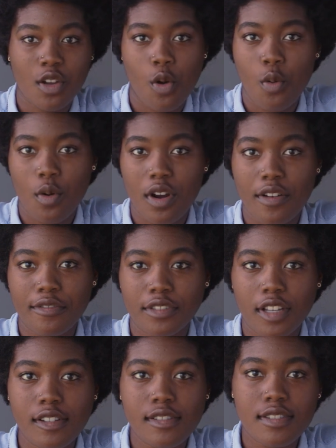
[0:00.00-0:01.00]
core
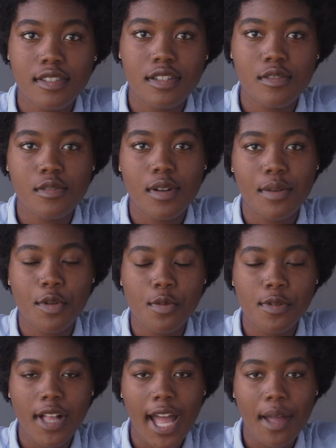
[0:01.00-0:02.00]
flows to our
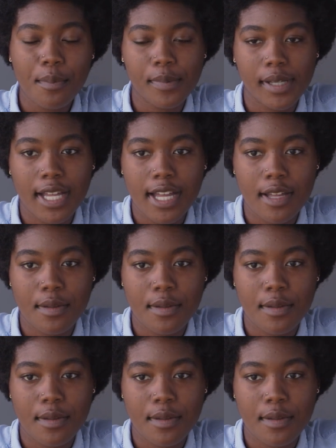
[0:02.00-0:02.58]
mobile app